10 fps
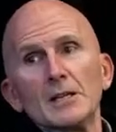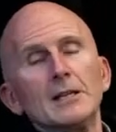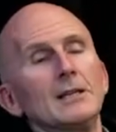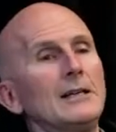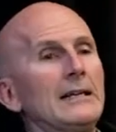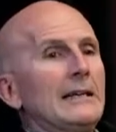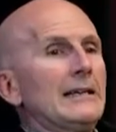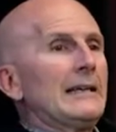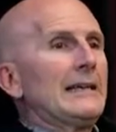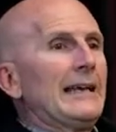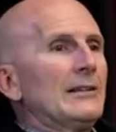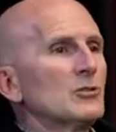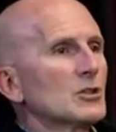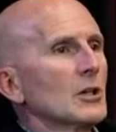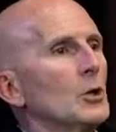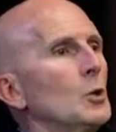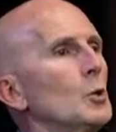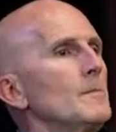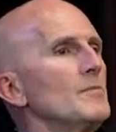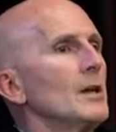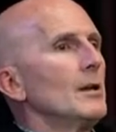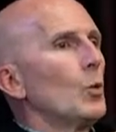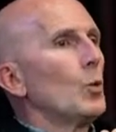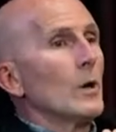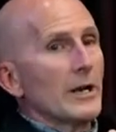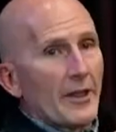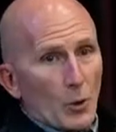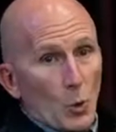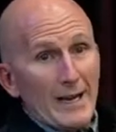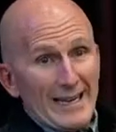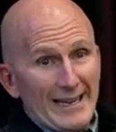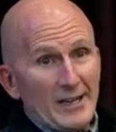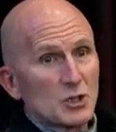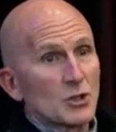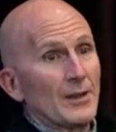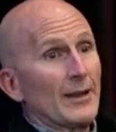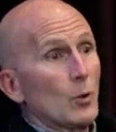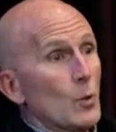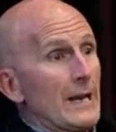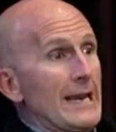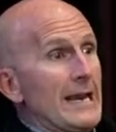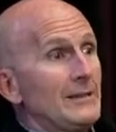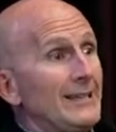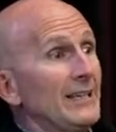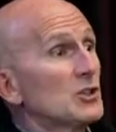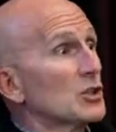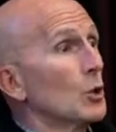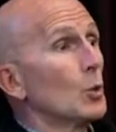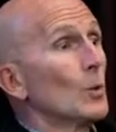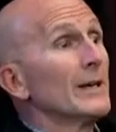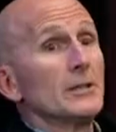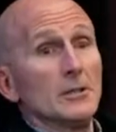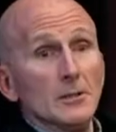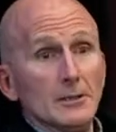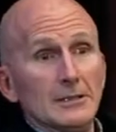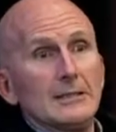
Uh, and so, one of the ways that we did so well